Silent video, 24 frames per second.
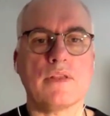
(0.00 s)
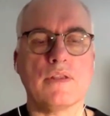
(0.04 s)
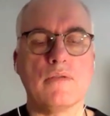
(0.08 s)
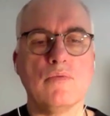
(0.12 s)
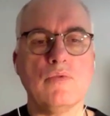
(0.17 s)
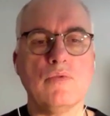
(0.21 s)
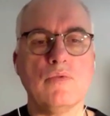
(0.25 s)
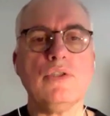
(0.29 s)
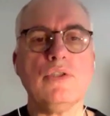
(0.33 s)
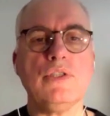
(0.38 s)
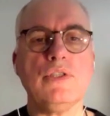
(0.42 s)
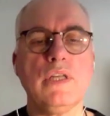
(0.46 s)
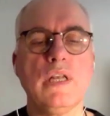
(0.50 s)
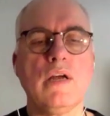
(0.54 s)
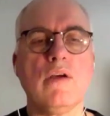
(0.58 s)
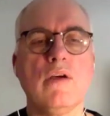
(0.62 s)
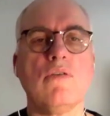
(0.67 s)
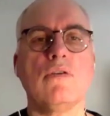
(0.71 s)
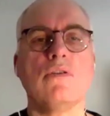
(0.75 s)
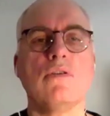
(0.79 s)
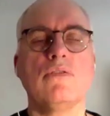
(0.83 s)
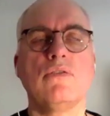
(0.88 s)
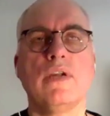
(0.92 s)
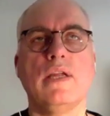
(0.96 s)
The Wu Ji
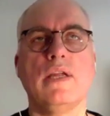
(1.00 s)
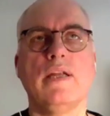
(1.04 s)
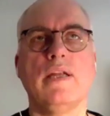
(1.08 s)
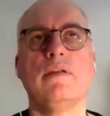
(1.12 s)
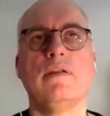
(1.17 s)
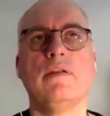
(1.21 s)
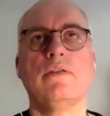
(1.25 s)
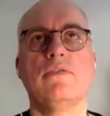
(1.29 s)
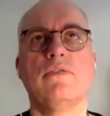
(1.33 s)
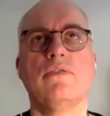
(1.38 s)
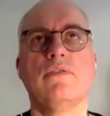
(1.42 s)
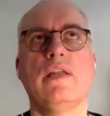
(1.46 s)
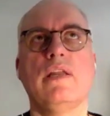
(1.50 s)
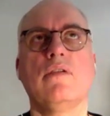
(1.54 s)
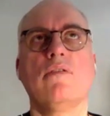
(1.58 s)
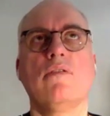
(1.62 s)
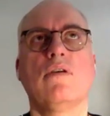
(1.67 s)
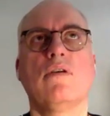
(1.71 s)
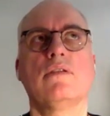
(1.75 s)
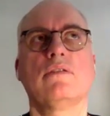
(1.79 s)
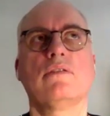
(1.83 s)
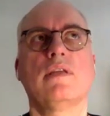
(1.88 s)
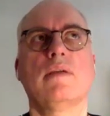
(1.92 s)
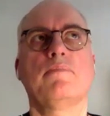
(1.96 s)
training
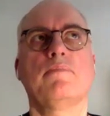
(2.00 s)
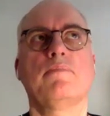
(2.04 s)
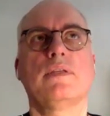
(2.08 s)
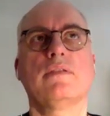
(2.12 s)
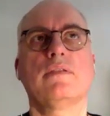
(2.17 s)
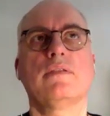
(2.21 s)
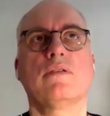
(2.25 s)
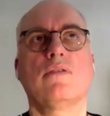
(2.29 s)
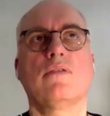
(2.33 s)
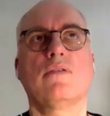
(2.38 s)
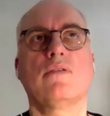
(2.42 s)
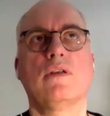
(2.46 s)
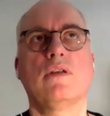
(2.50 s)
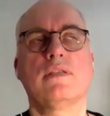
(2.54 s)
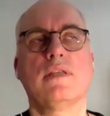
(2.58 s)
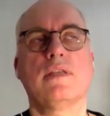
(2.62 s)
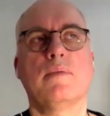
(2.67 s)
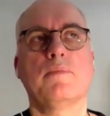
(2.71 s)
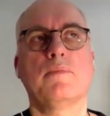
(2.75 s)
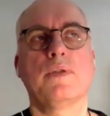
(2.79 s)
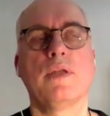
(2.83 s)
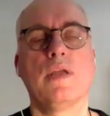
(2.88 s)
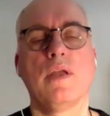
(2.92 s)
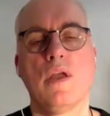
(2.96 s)
concept is a
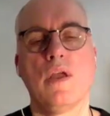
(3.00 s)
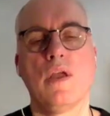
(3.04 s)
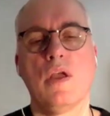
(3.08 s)
concept